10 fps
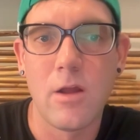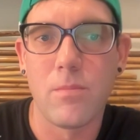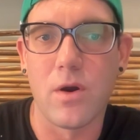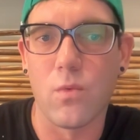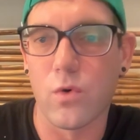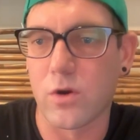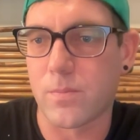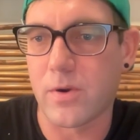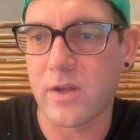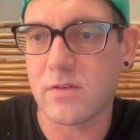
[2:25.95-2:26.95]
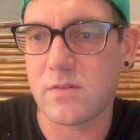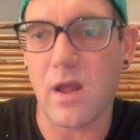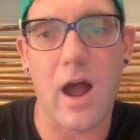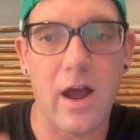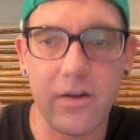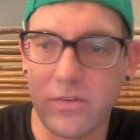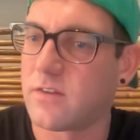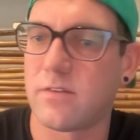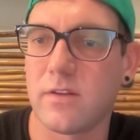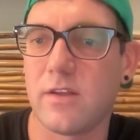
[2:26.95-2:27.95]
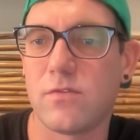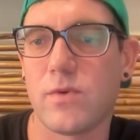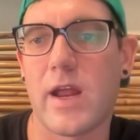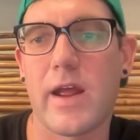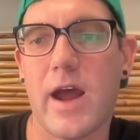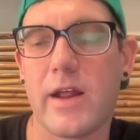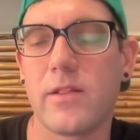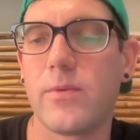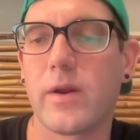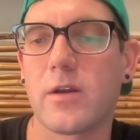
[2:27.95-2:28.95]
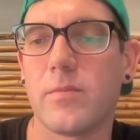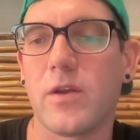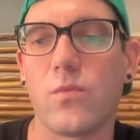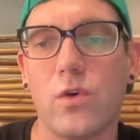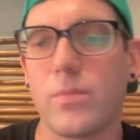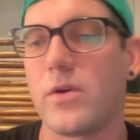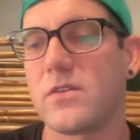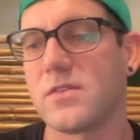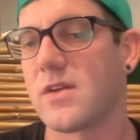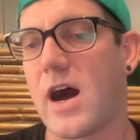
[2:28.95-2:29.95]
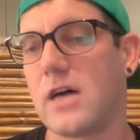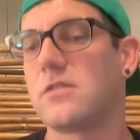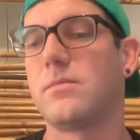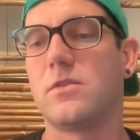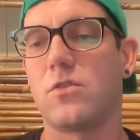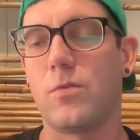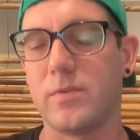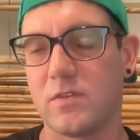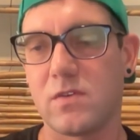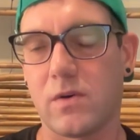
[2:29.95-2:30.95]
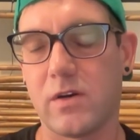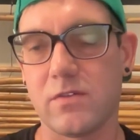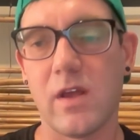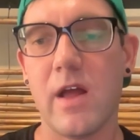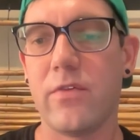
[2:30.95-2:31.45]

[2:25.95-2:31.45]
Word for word: But WordPress obviously is what I highly recommend. WordPress is awesome. It's open source.